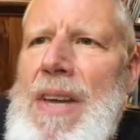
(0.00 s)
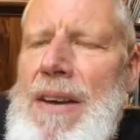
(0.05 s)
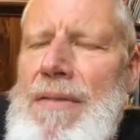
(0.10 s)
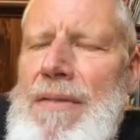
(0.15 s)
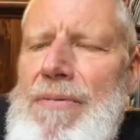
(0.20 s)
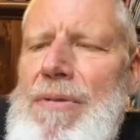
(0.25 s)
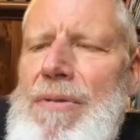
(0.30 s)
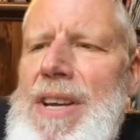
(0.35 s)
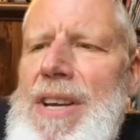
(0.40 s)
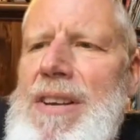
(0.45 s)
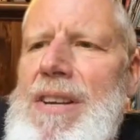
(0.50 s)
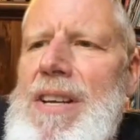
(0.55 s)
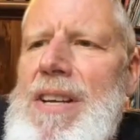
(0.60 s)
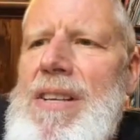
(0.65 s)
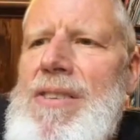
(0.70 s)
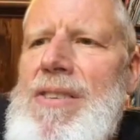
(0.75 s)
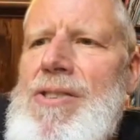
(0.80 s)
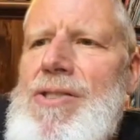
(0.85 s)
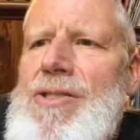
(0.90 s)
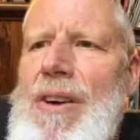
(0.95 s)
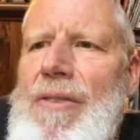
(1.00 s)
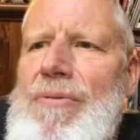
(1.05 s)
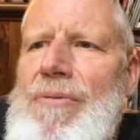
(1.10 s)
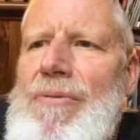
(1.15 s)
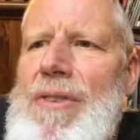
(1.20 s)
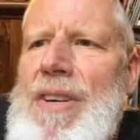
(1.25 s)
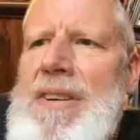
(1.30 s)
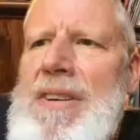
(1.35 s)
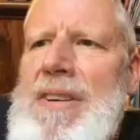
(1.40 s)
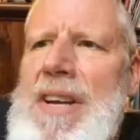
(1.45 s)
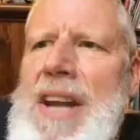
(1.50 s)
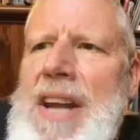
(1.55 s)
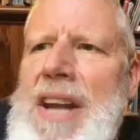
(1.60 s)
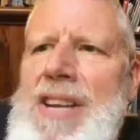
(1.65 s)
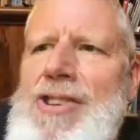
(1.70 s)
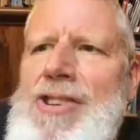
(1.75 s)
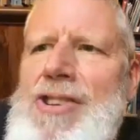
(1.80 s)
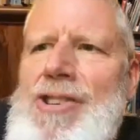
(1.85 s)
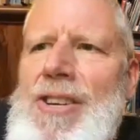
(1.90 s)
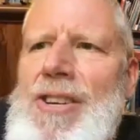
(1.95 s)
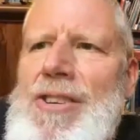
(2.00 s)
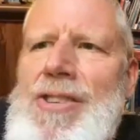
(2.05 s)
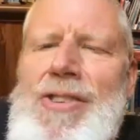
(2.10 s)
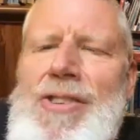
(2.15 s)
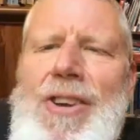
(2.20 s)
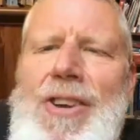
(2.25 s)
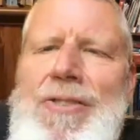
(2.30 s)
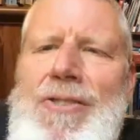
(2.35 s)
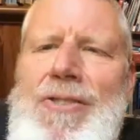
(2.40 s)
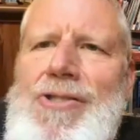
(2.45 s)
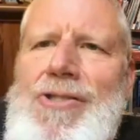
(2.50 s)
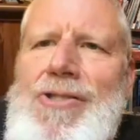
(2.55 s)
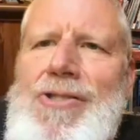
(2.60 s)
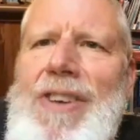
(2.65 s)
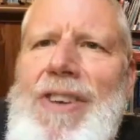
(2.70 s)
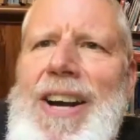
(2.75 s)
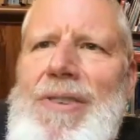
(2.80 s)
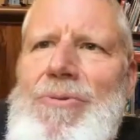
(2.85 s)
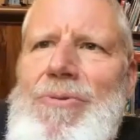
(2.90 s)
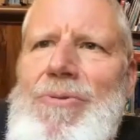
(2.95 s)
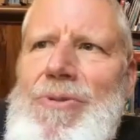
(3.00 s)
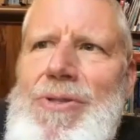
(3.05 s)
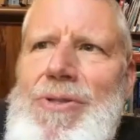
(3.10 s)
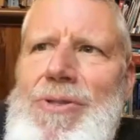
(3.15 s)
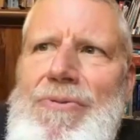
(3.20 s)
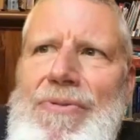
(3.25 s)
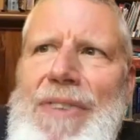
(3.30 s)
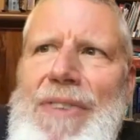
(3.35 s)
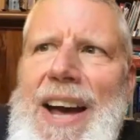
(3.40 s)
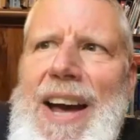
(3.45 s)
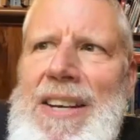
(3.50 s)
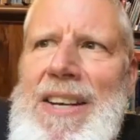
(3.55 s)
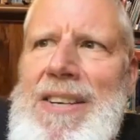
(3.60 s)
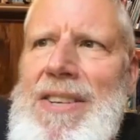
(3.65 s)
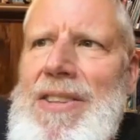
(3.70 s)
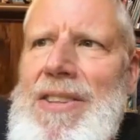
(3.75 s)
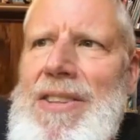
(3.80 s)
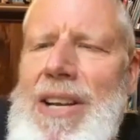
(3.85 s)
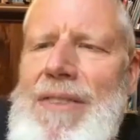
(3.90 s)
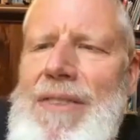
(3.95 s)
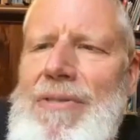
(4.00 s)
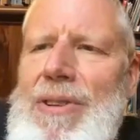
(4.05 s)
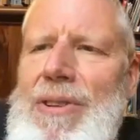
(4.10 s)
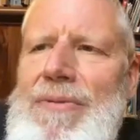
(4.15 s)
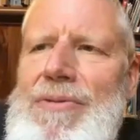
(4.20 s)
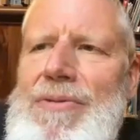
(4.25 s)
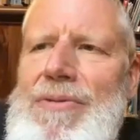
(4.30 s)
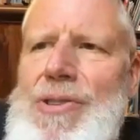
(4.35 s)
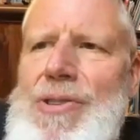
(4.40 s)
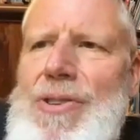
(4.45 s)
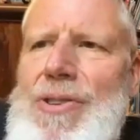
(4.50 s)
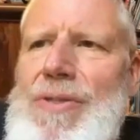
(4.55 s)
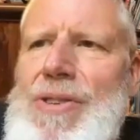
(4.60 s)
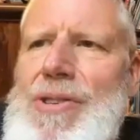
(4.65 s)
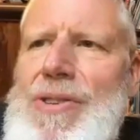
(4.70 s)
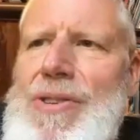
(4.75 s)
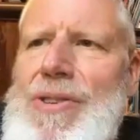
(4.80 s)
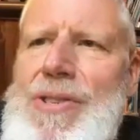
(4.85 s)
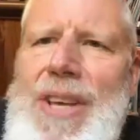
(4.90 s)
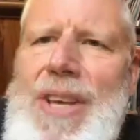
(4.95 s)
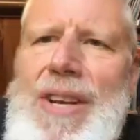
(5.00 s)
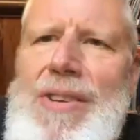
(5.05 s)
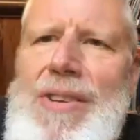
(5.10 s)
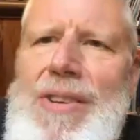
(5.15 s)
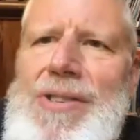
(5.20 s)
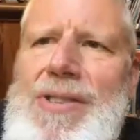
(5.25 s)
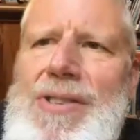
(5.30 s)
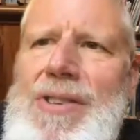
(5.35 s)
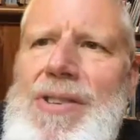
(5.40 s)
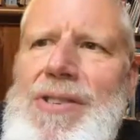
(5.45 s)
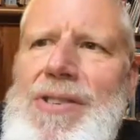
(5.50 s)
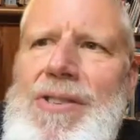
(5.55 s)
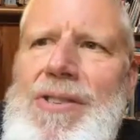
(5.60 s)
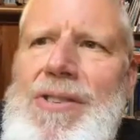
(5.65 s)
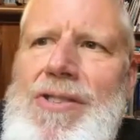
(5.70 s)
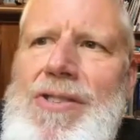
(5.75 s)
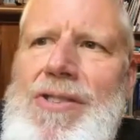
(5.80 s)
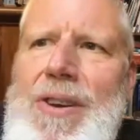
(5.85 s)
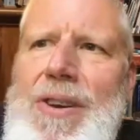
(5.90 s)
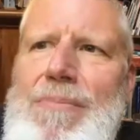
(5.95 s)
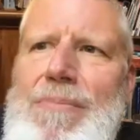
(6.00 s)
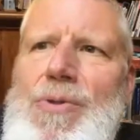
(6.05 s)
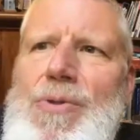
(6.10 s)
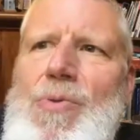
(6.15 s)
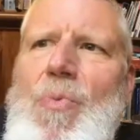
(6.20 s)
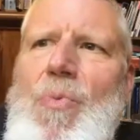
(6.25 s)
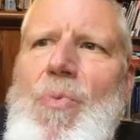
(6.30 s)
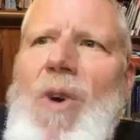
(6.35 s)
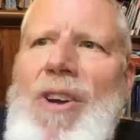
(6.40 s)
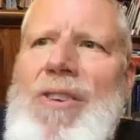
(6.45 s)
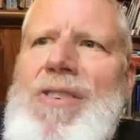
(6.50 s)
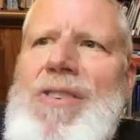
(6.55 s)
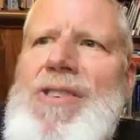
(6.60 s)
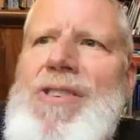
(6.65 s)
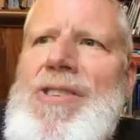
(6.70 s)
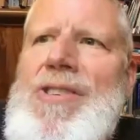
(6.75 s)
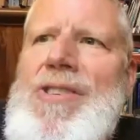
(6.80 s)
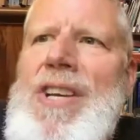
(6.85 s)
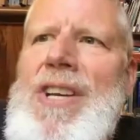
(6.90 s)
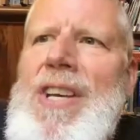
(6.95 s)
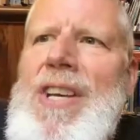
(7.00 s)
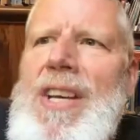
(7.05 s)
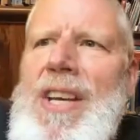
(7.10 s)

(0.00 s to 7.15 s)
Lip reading: Every sovereign nation is going to struggle to fund the level of services that its citizenship wants.